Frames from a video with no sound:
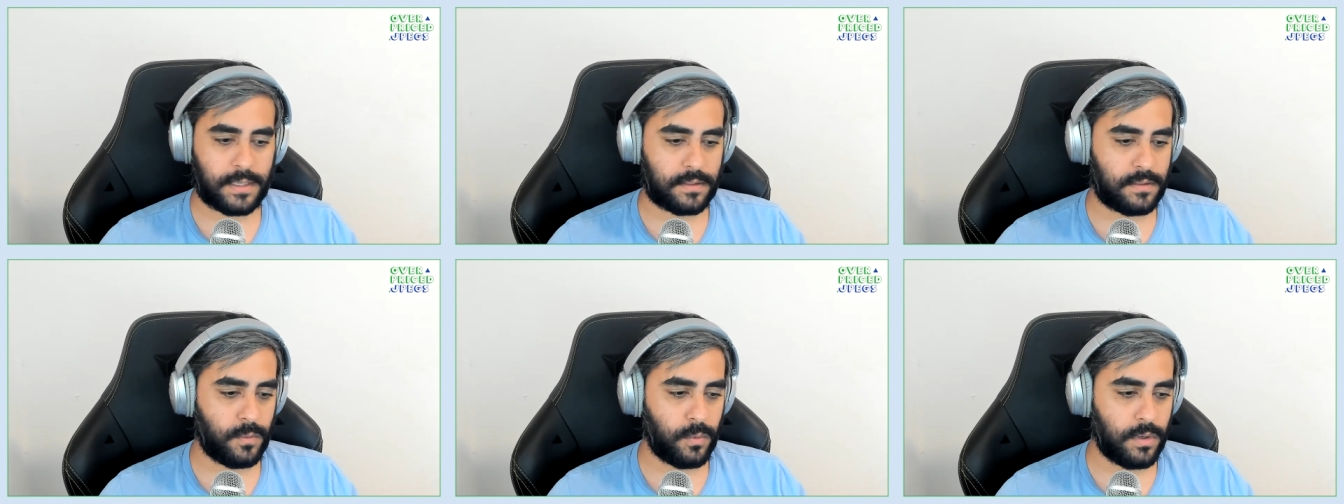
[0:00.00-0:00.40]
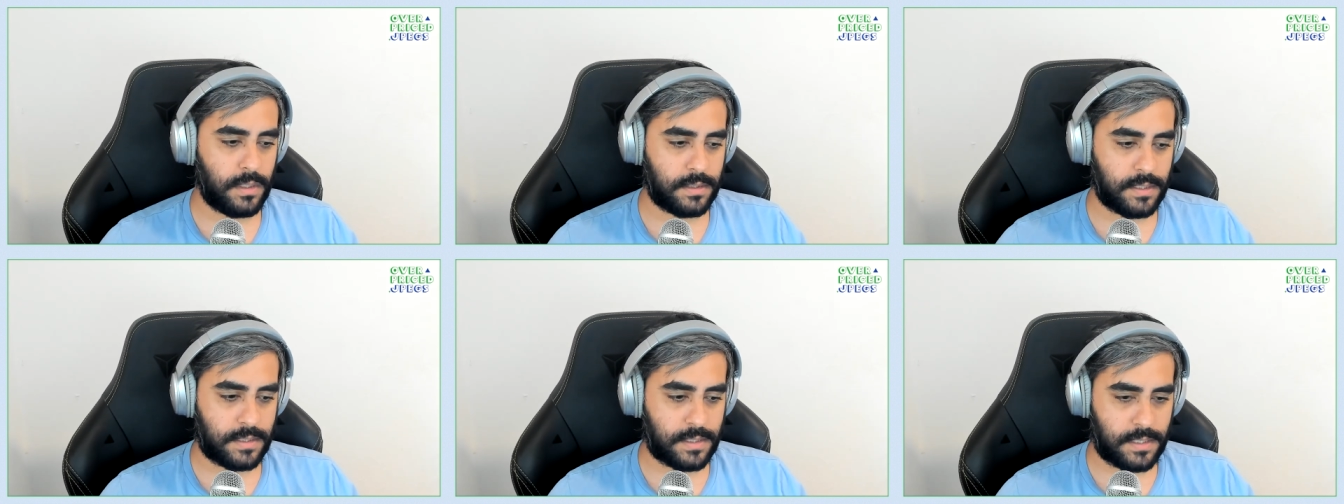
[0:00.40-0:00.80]
like the
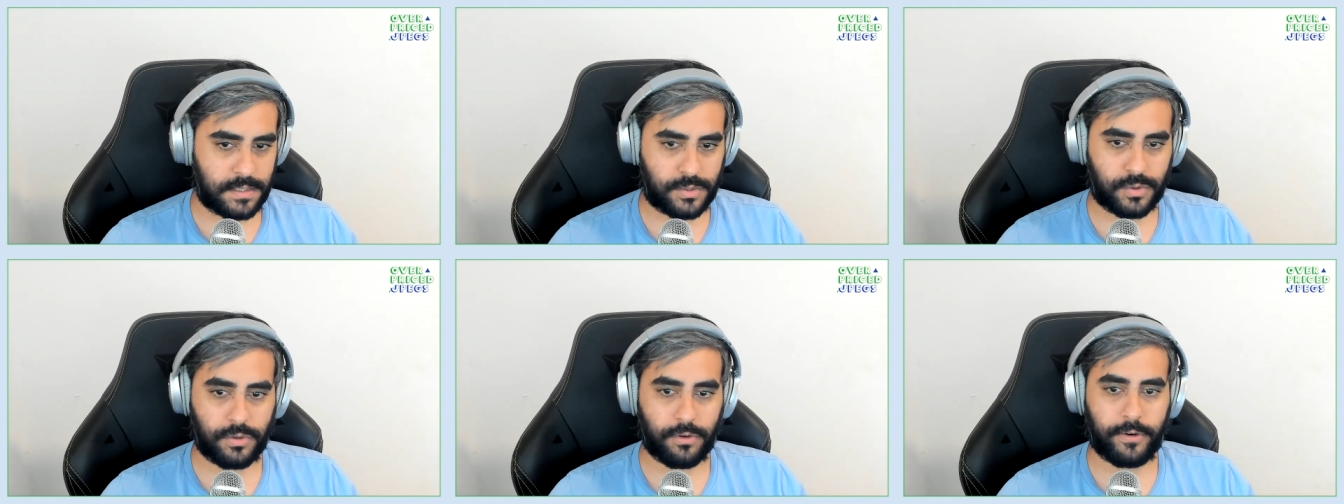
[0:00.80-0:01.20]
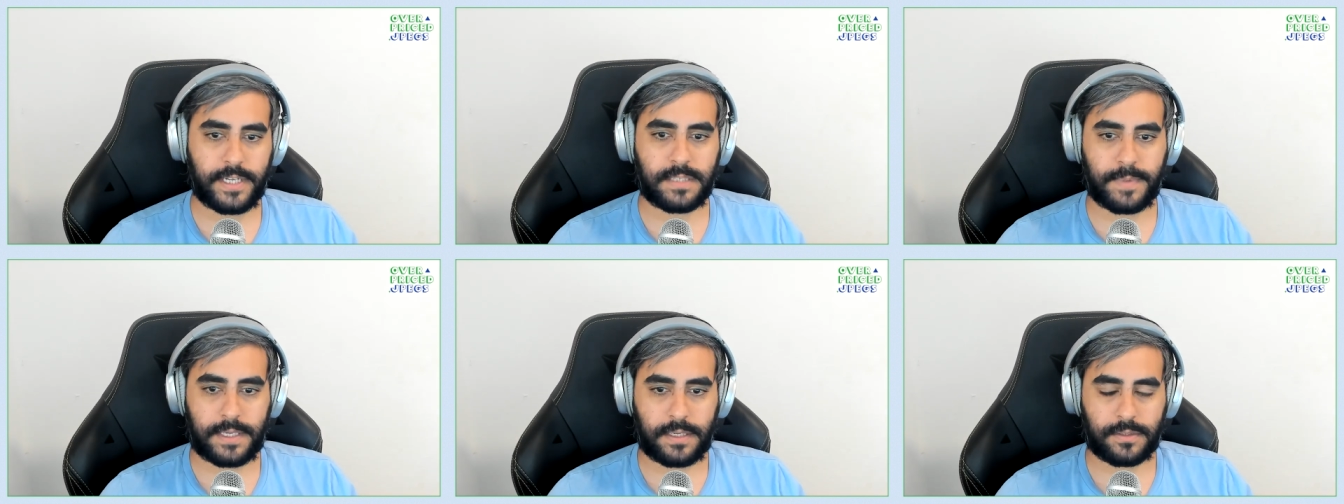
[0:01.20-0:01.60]
world that the story
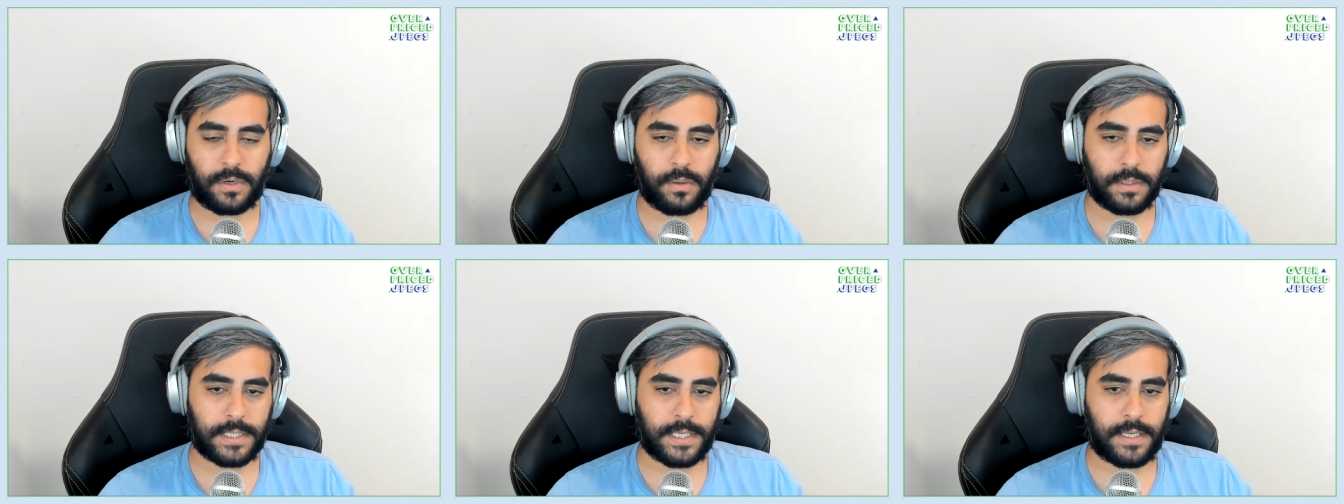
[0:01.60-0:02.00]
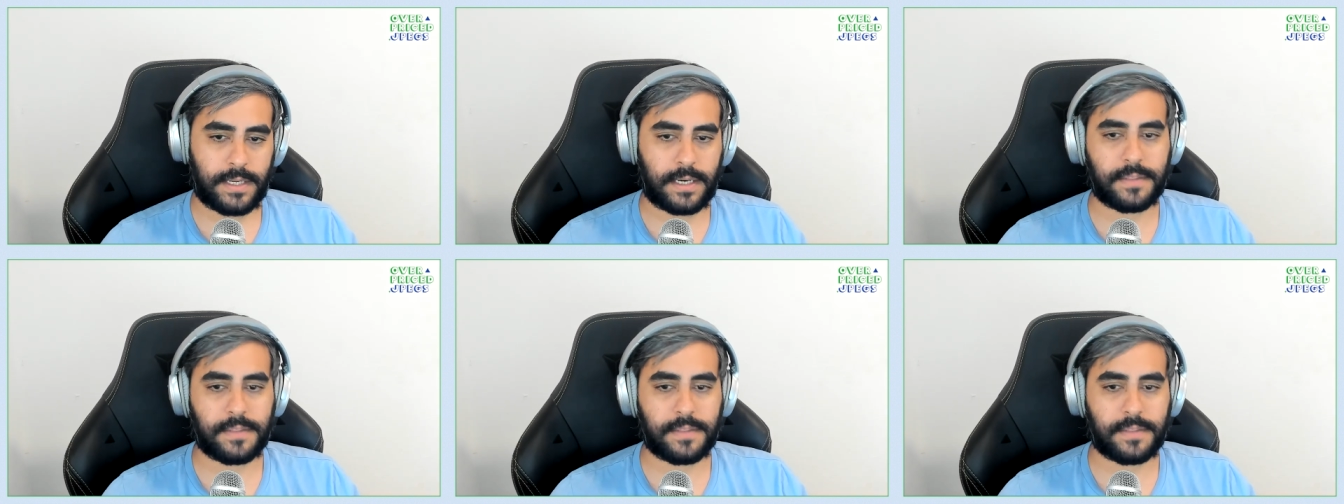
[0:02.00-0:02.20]
is being told in.